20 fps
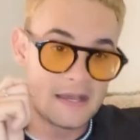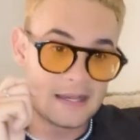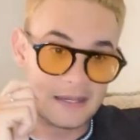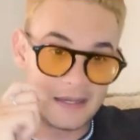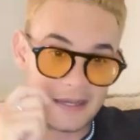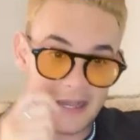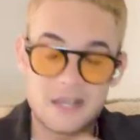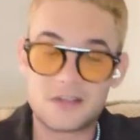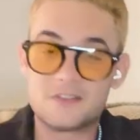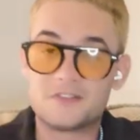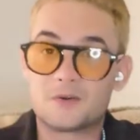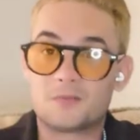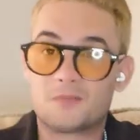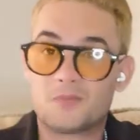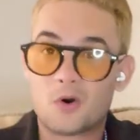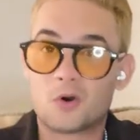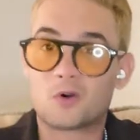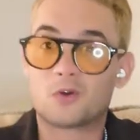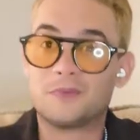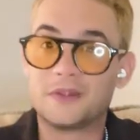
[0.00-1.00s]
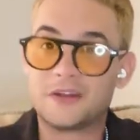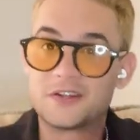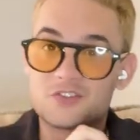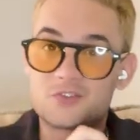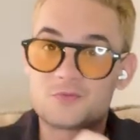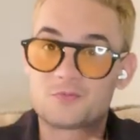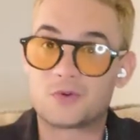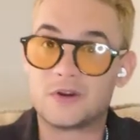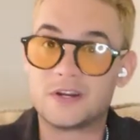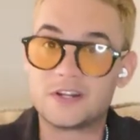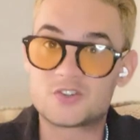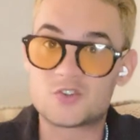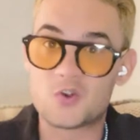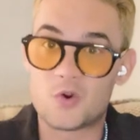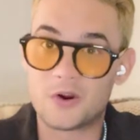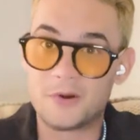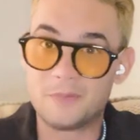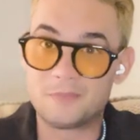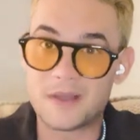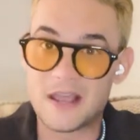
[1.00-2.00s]
Gaither vocal band spring
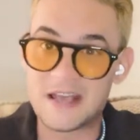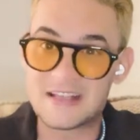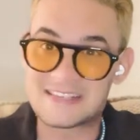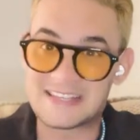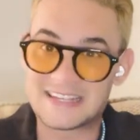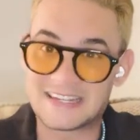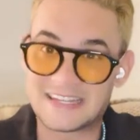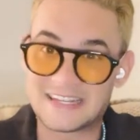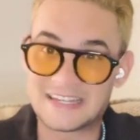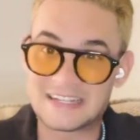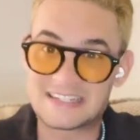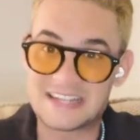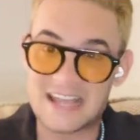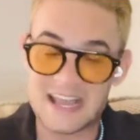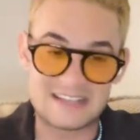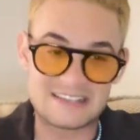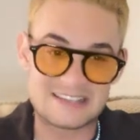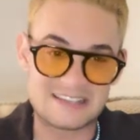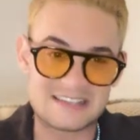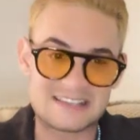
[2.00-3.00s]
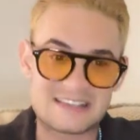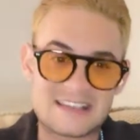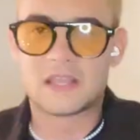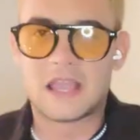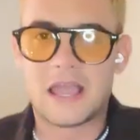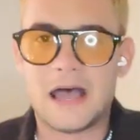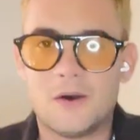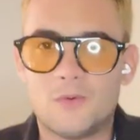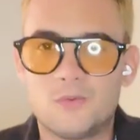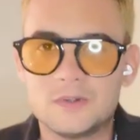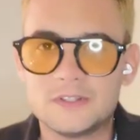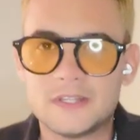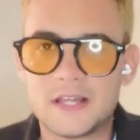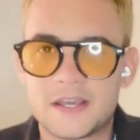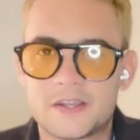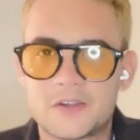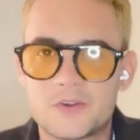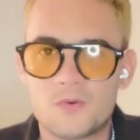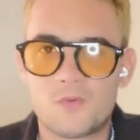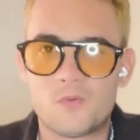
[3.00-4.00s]
tour in Pasadena, Texas. I would
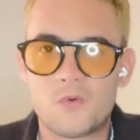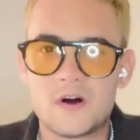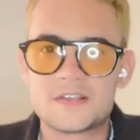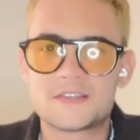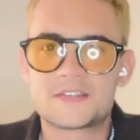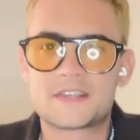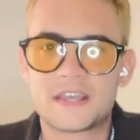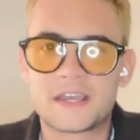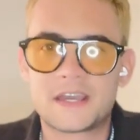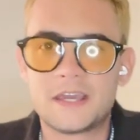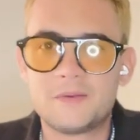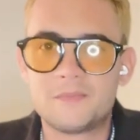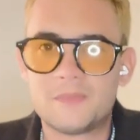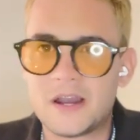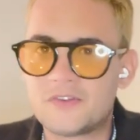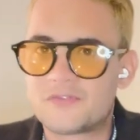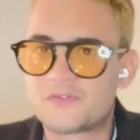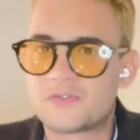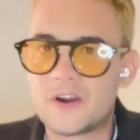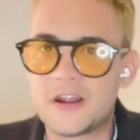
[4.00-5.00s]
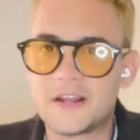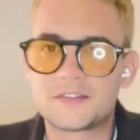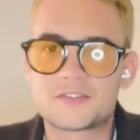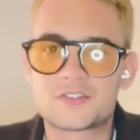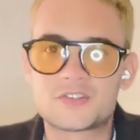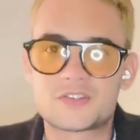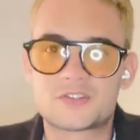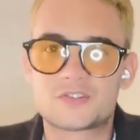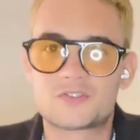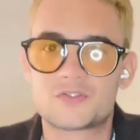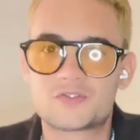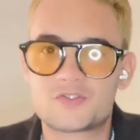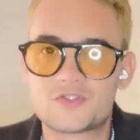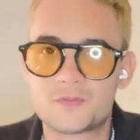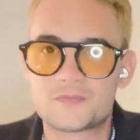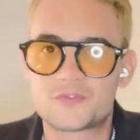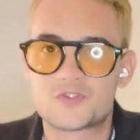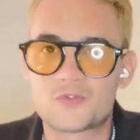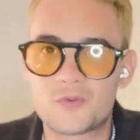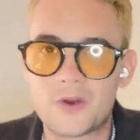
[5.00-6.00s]
like you once again, my friends, to
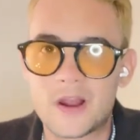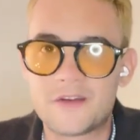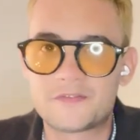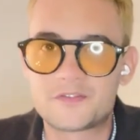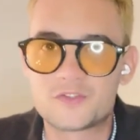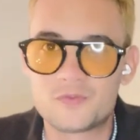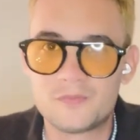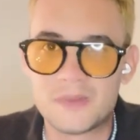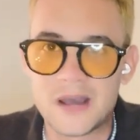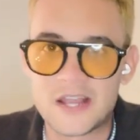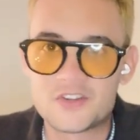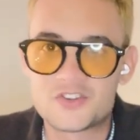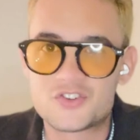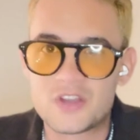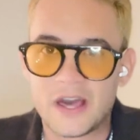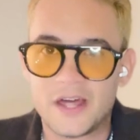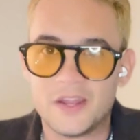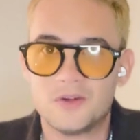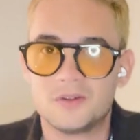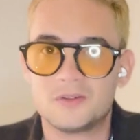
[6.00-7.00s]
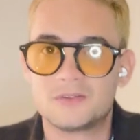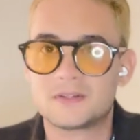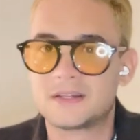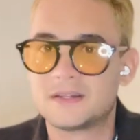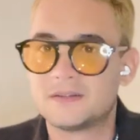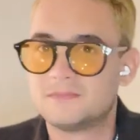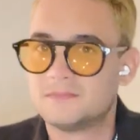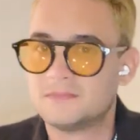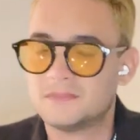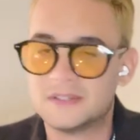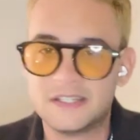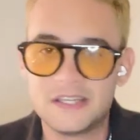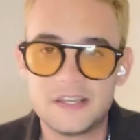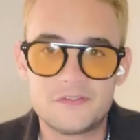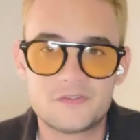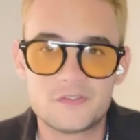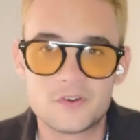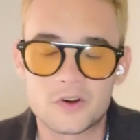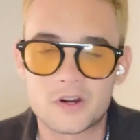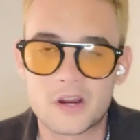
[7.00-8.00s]
subscribe to my channel.
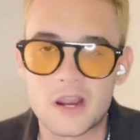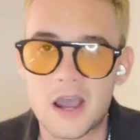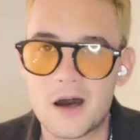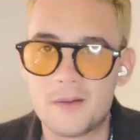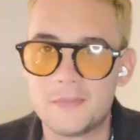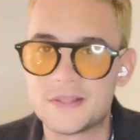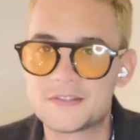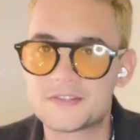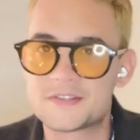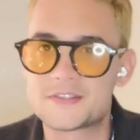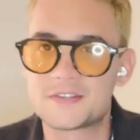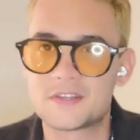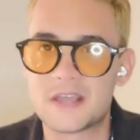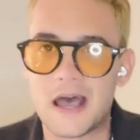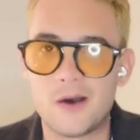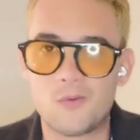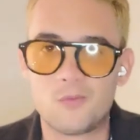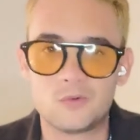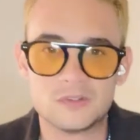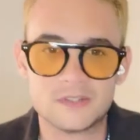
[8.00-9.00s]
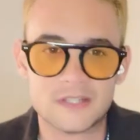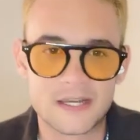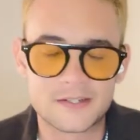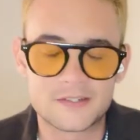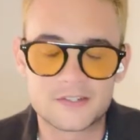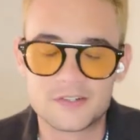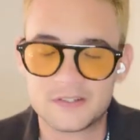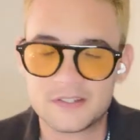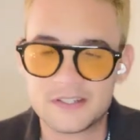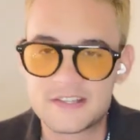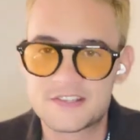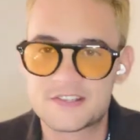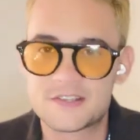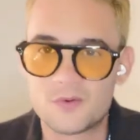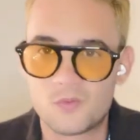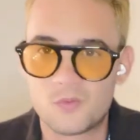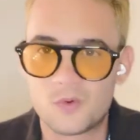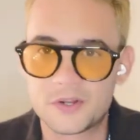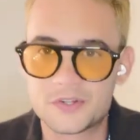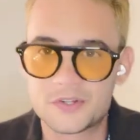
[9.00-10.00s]
Leave your comments. I would like to
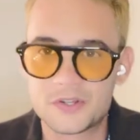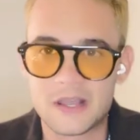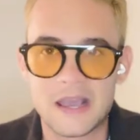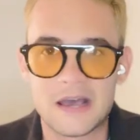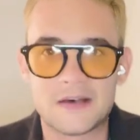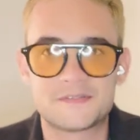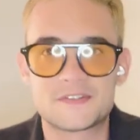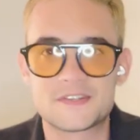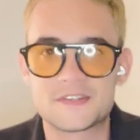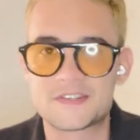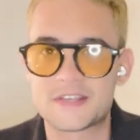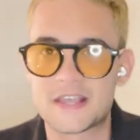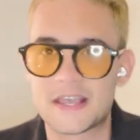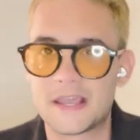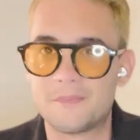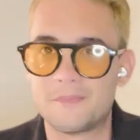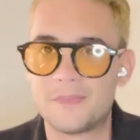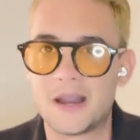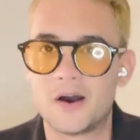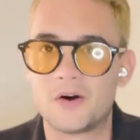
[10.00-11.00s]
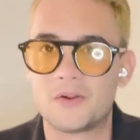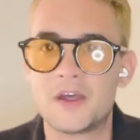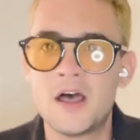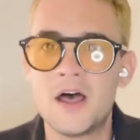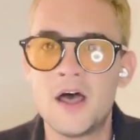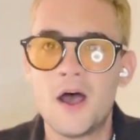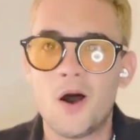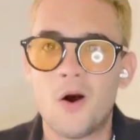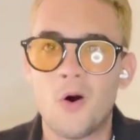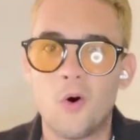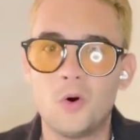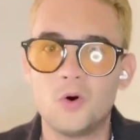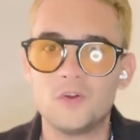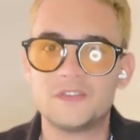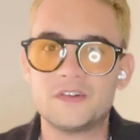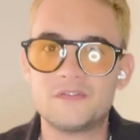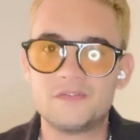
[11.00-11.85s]
listen what you have to say about all the